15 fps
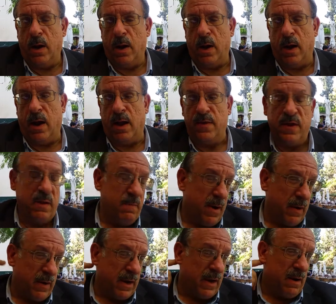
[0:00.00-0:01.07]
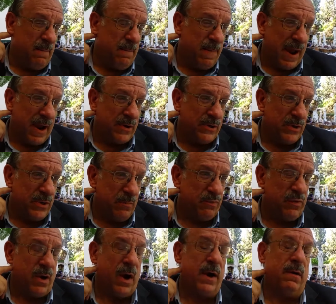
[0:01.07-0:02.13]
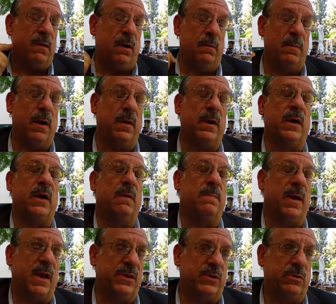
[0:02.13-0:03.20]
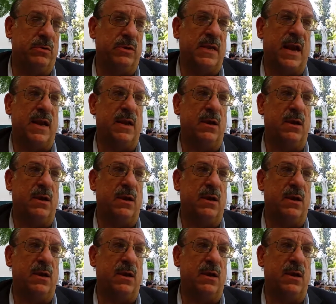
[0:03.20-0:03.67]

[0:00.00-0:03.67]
The American ambassador, the prior American ambassador, Danny